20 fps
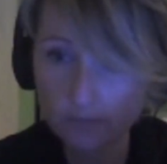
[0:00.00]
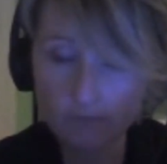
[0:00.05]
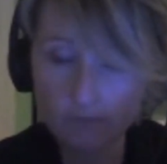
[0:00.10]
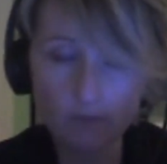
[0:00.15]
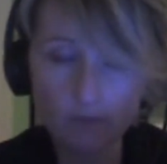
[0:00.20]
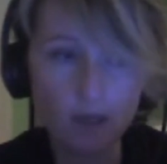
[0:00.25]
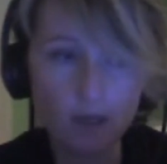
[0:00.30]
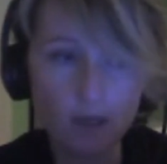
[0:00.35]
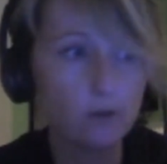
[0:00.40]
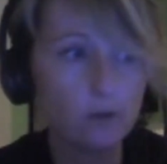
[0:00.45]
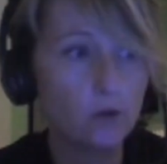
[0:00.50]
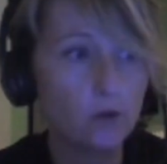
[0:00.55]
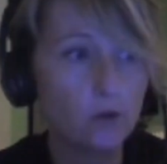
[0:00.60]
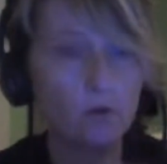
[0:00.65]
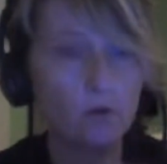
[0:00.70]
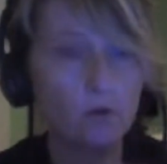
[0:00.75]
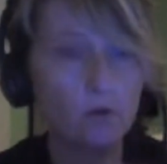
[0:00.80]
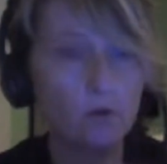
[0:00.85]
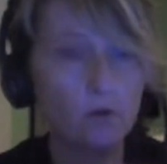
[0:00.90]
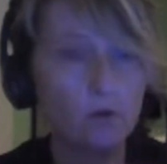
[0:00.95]
I don't know
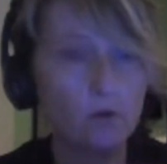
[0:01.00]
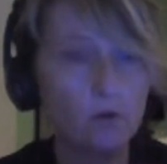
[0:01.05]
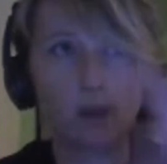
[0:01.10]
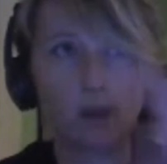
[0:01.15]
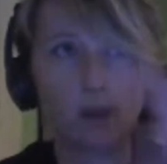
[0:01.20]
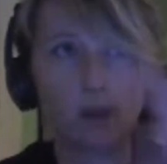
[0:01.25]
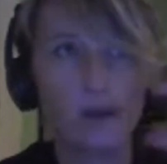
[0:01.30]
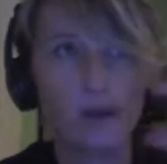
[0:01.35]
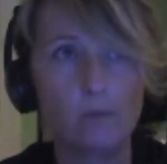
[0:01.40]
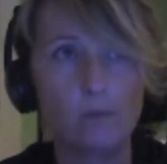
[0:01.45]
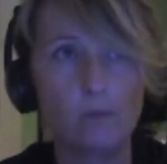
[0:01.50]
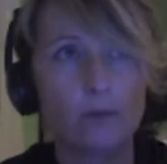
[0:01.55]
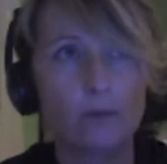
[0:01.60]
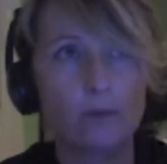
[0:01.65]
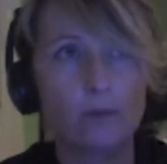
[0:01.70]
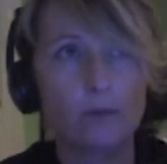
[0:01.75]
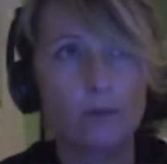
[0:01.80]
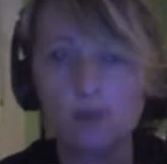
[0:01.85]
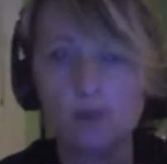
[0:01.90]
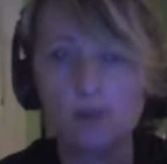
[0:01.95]
if when
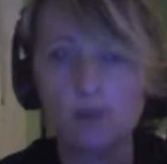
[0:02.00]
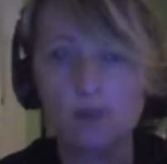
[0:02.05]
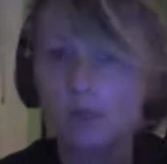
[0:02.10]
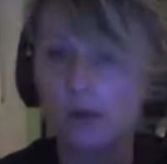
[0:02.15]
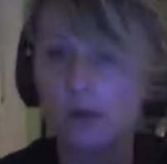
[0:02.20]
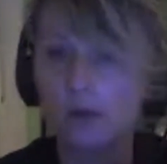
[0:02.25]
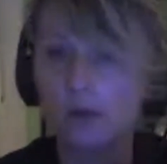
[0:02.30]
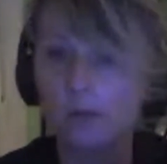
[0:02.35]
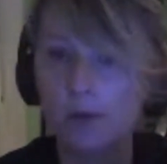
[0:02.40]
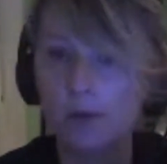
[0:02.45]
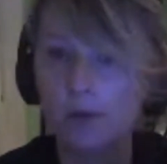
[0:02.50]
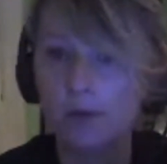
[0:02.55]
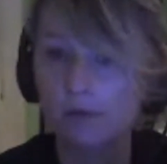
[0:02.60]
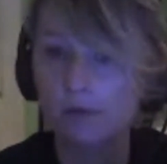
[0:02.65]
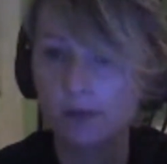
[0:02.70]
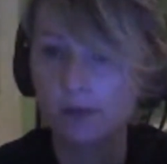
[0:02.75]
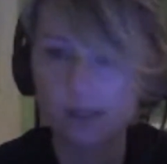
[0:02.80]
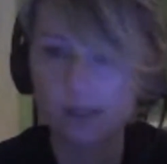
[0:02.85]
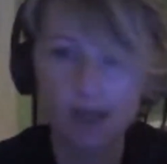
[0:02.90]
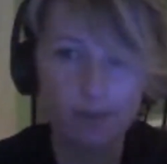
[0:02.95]
they start to learn about, for
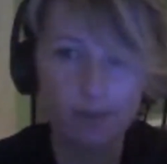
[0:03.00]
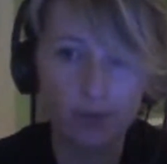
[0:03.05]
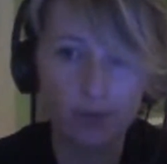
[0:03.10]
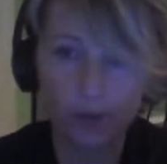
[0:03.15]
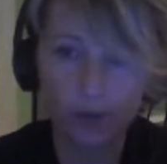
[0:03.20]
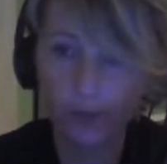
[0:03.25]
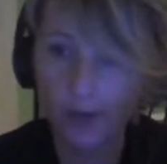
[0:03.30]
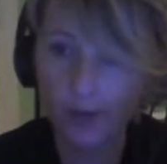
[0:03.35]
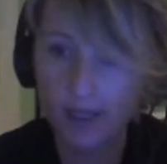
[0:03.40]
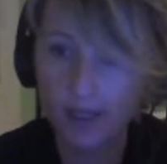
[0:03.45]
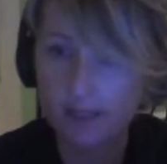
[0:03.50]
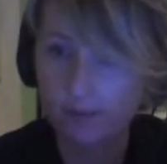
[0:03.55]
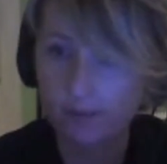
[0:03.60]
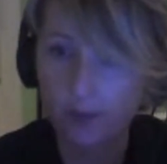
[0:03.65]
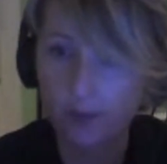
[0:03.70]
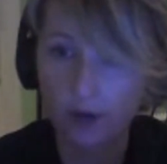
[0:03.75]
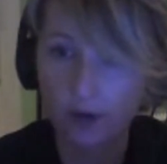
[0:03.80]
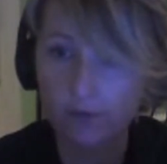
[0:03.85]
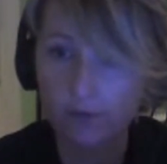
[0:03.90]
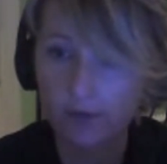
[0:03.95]
example, the present
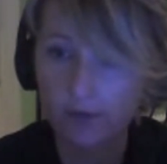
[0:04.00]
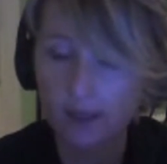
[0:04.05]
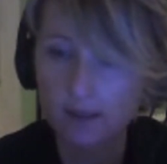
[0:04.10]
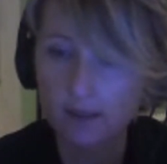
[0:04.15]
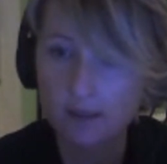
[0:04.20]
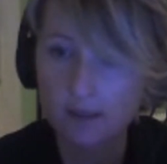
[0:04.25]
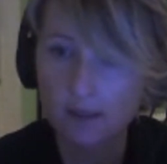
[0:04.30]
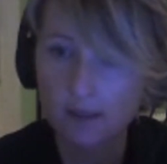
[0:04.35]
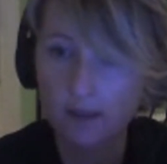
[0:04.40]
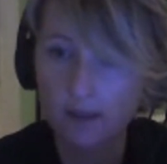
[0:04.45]
perfect,